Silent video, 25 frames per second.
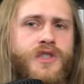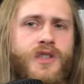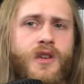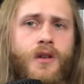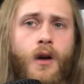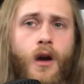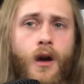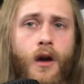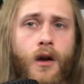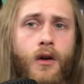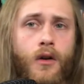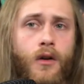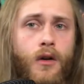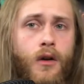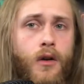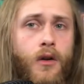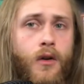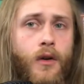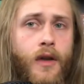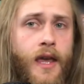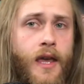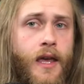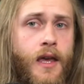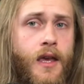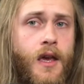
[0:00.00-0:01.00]
So,
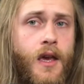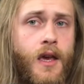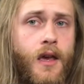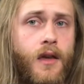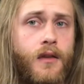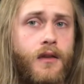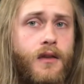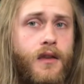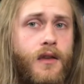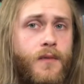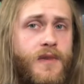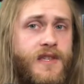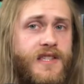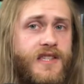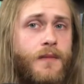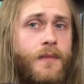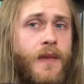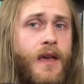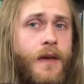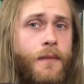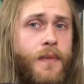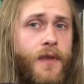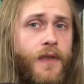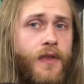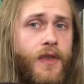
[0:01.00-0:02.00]
okay, give me some
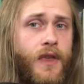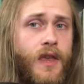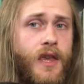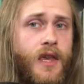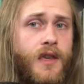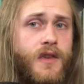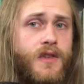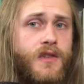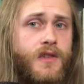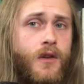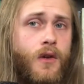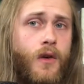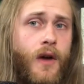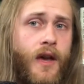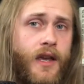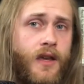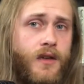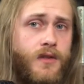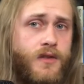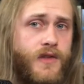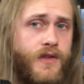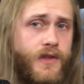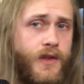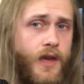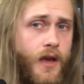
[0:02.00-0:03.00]
empathy so I
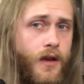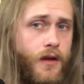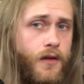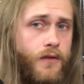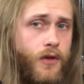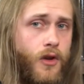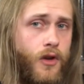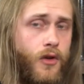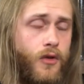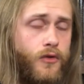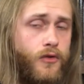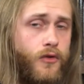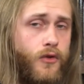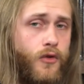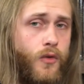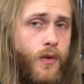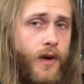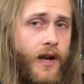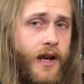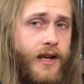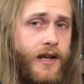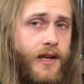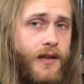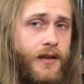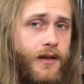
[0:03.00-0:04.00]
can just kind of go do what
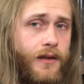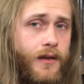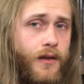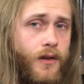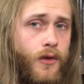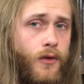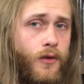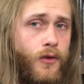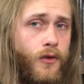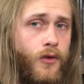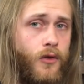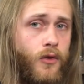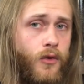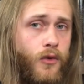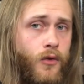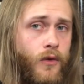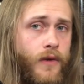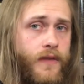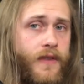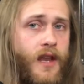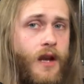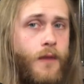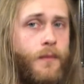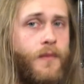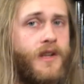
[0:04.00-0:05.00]
I need to do,
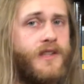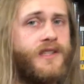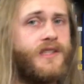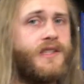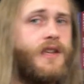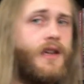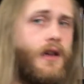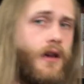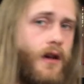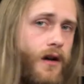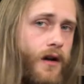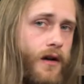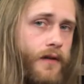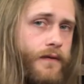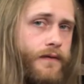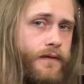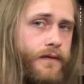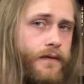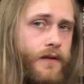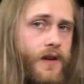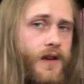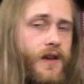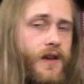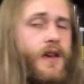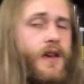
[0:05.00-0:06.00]
and then I'm going to sneak off
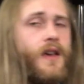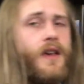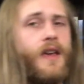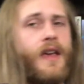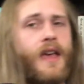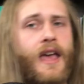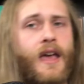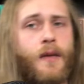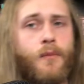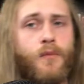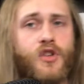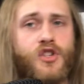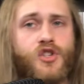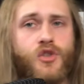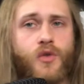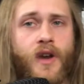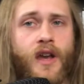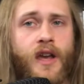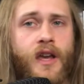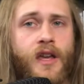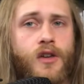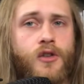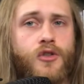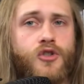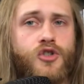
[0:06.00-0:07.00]
and
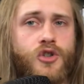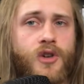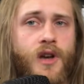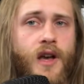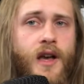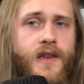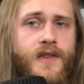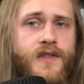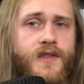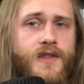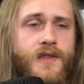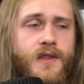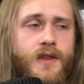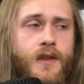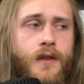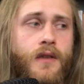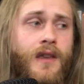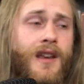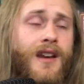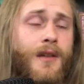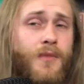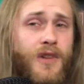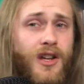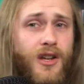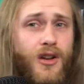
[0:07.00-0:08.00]
betray your trust, and
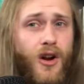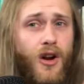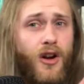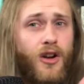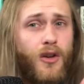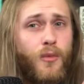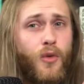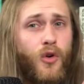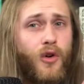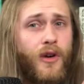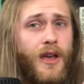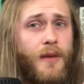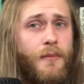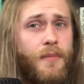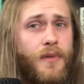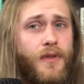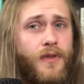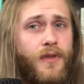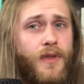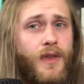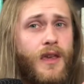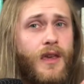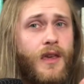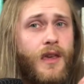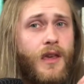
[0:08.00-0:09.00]
then I'm going to garner more
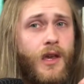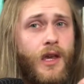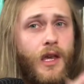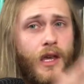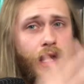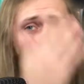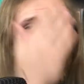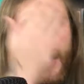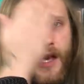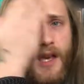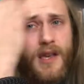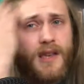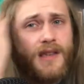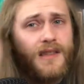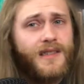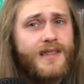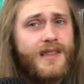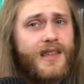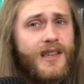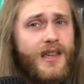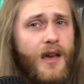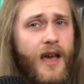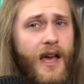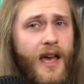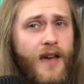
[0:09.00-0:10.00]
empathy.
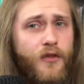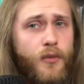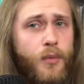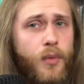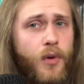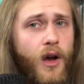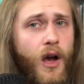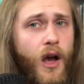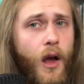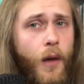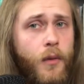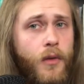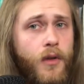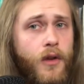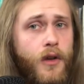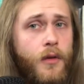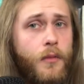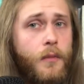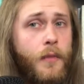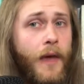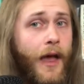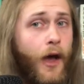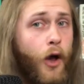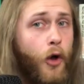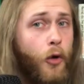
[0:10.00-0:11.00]
See, I have a
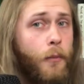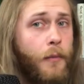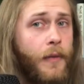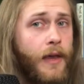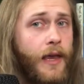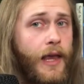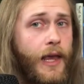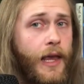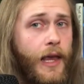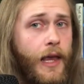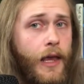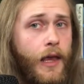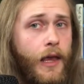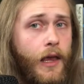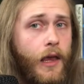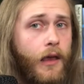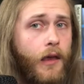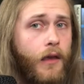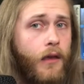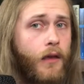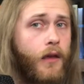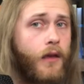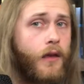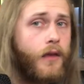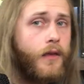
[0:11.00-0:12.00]
problem, help
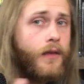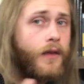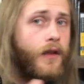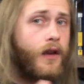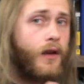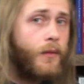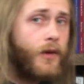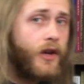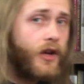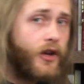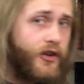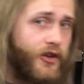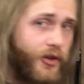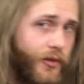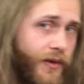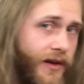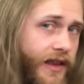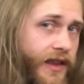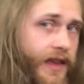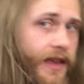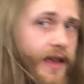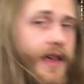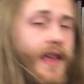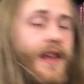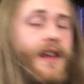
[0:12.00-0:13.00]
me, and then I'm going to go do it
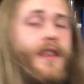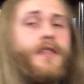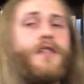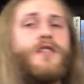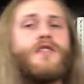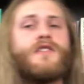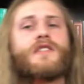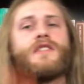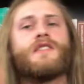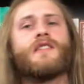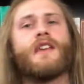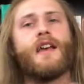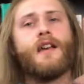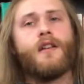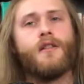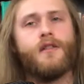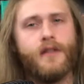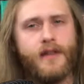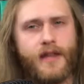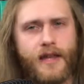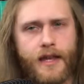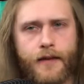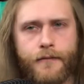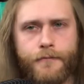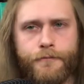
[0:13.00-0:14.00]
again, and there's a cycle
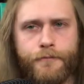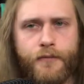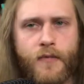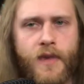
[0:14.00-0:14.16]
again.